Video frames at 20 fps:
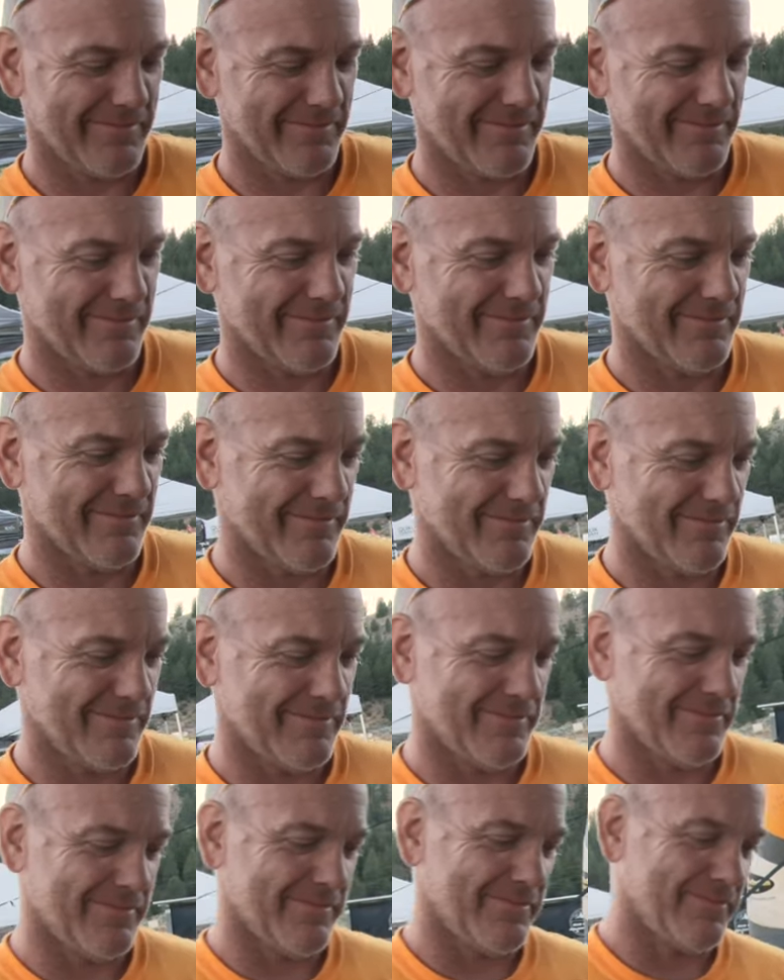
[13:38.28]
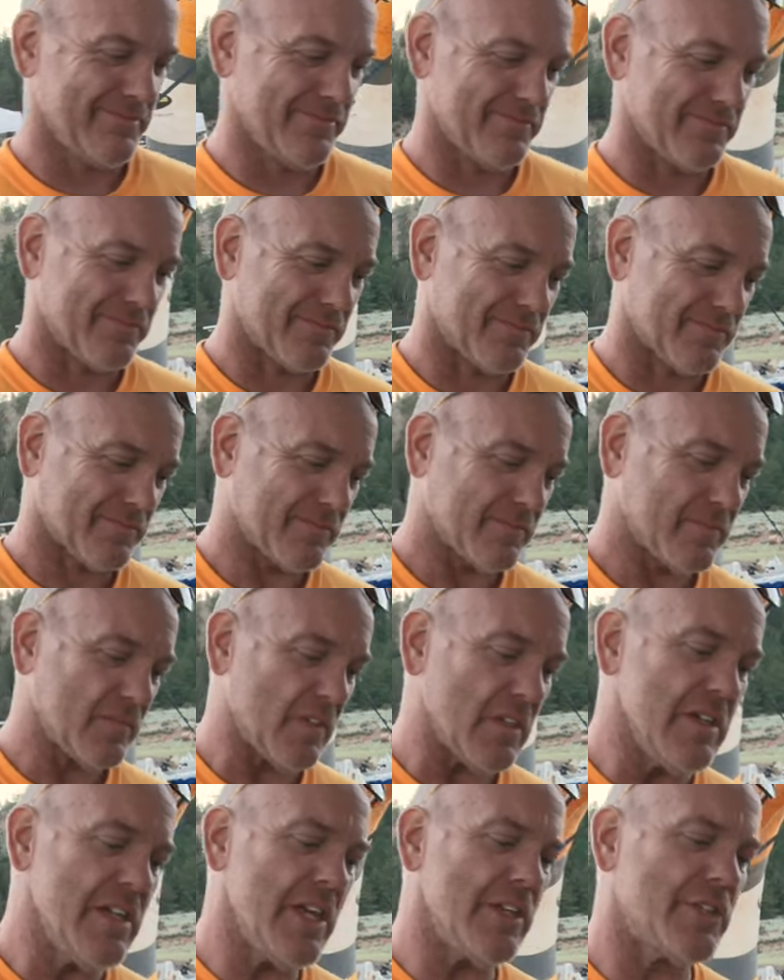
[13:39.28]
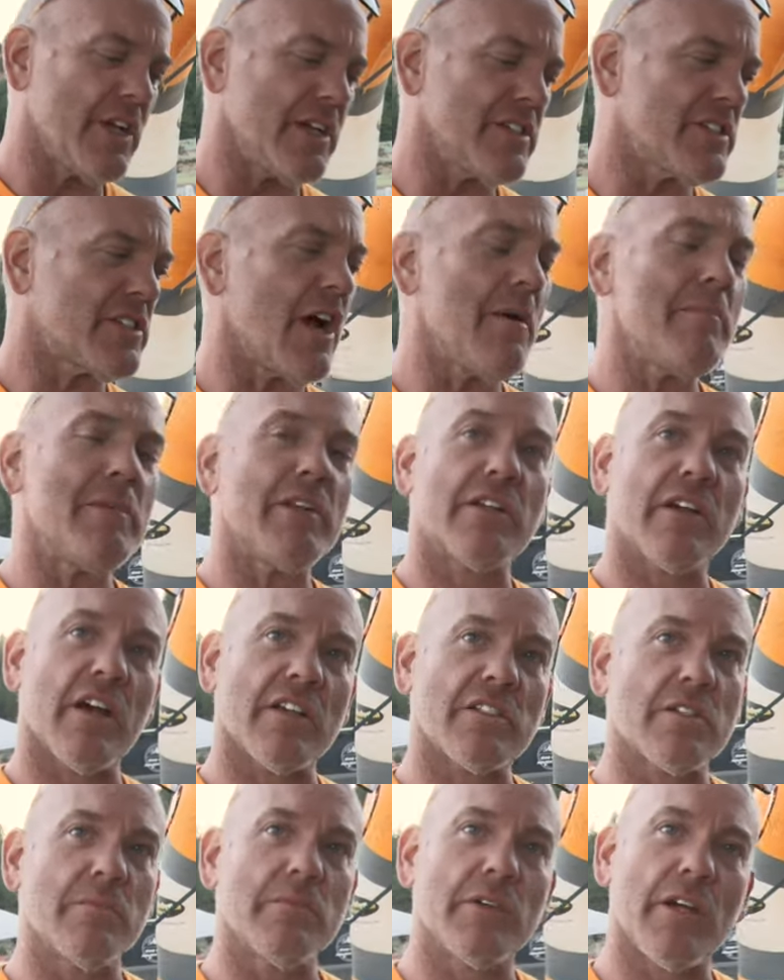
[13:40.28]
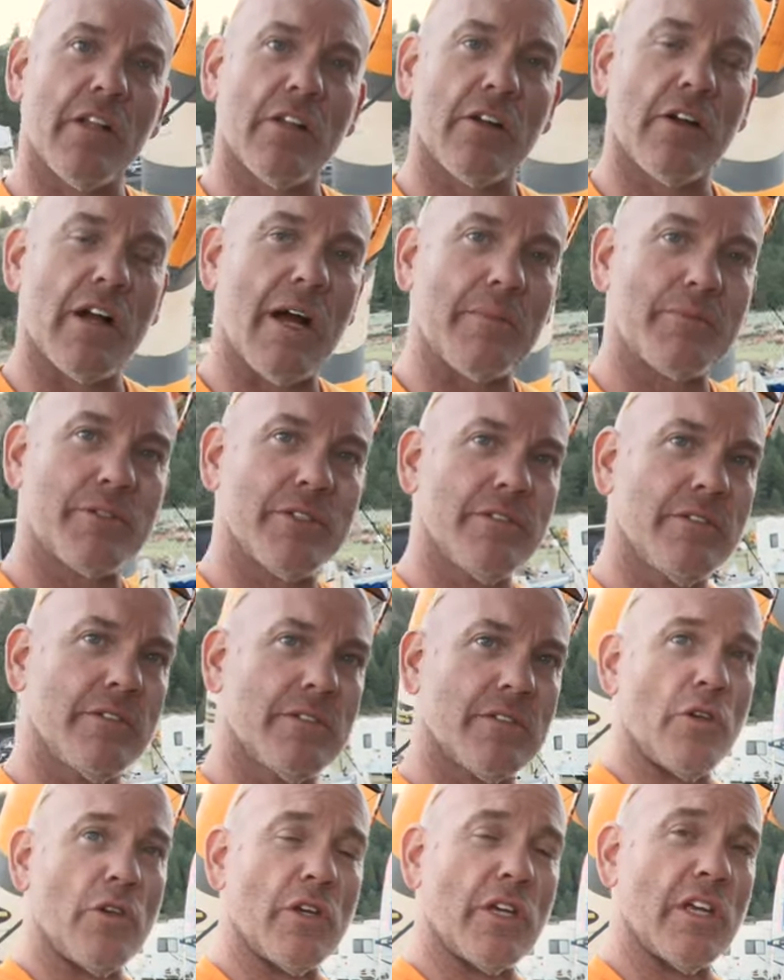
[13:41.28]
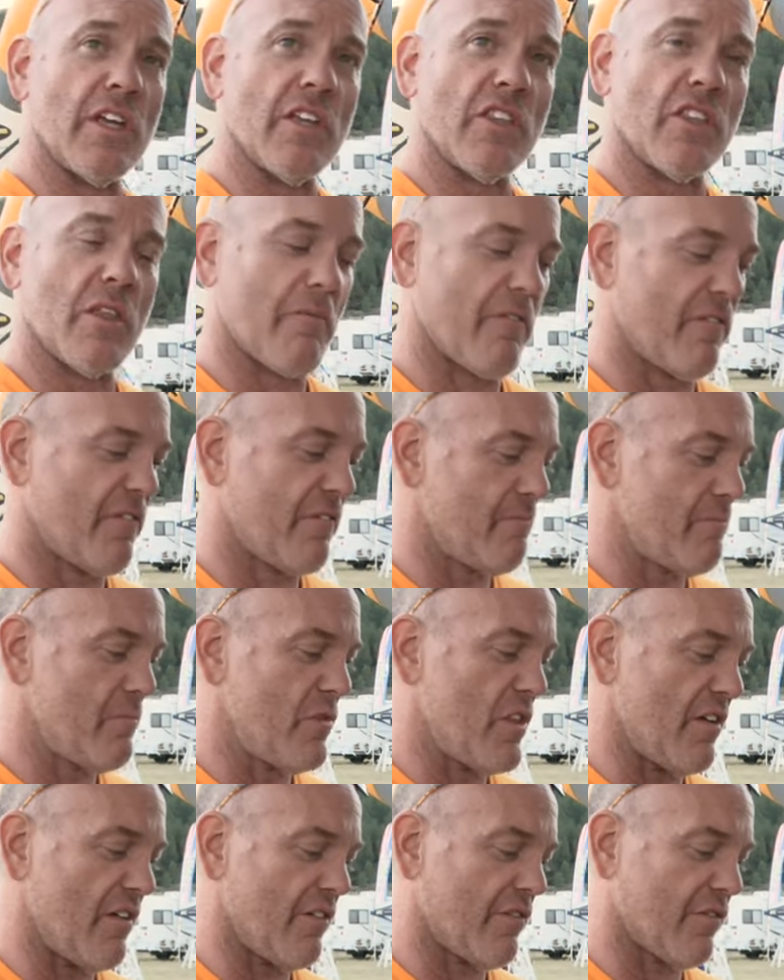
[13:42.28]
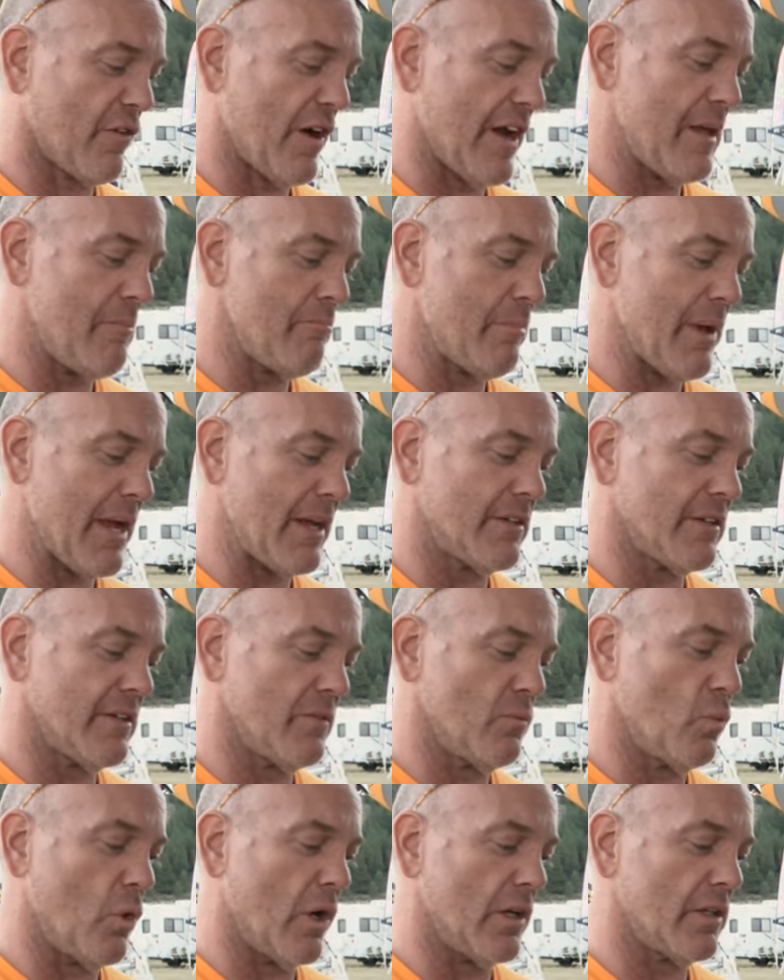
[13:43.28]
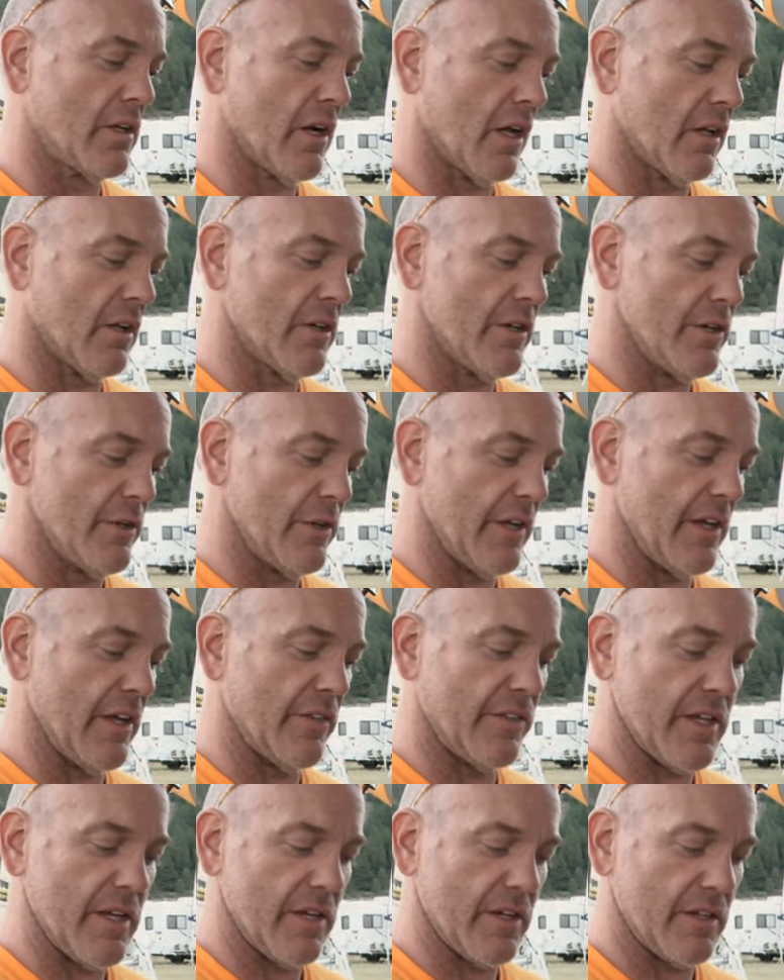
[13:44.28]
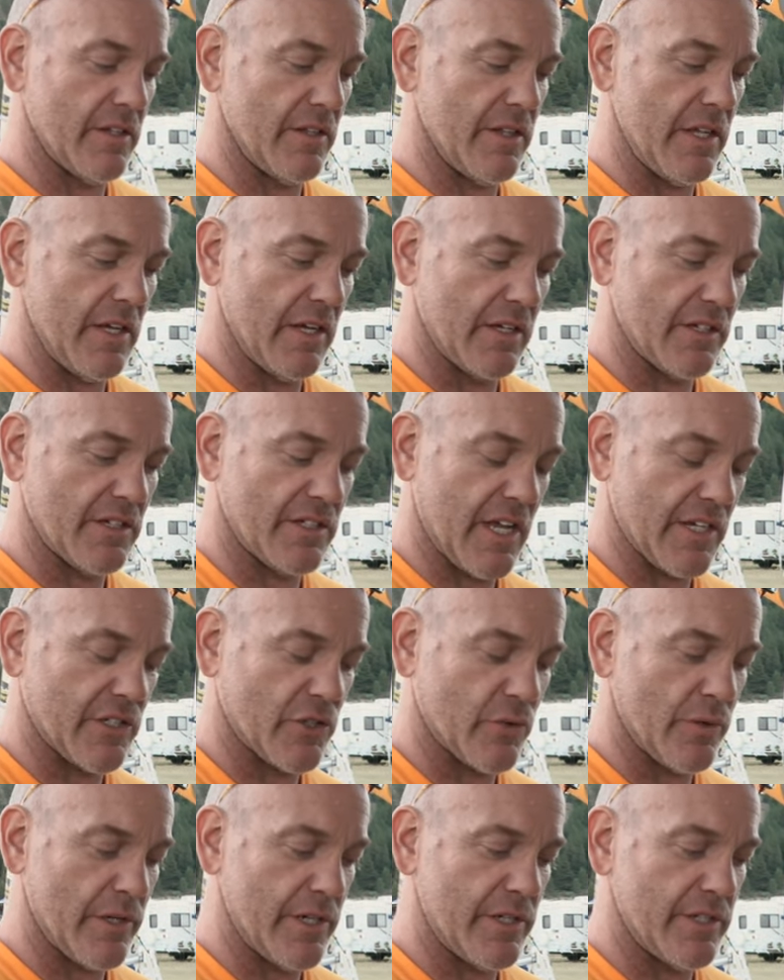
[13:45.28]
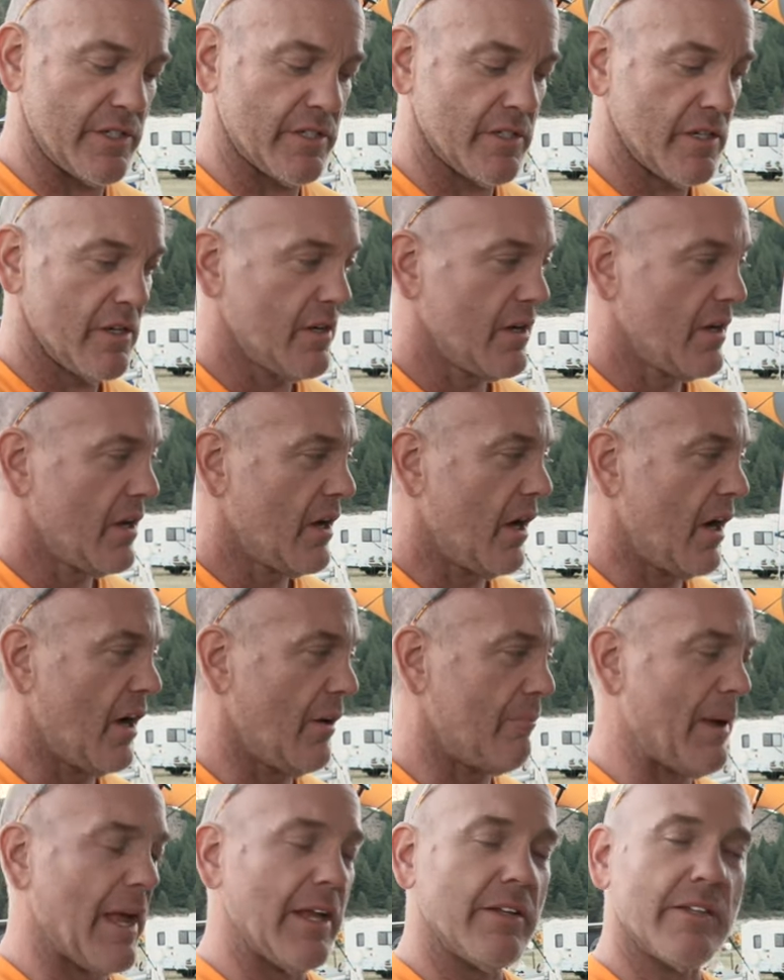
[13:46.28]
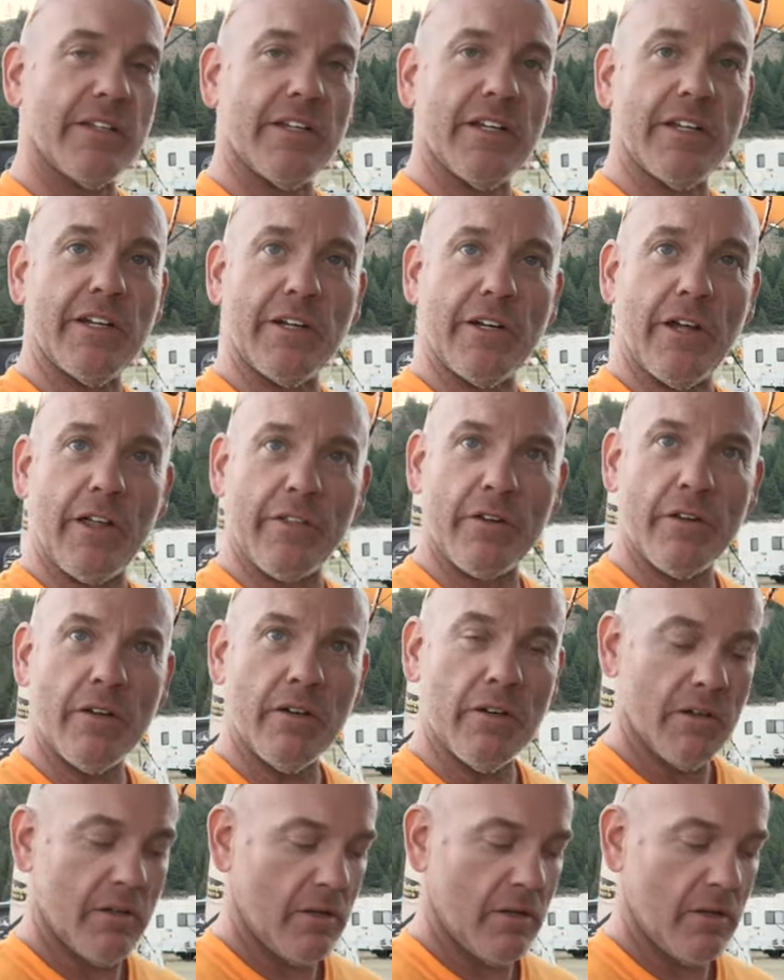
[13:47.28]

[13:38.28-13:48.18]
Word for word: Sweet. We like it. Custom color options. You can get the frame painted in one color. You can get the accessories painted in another.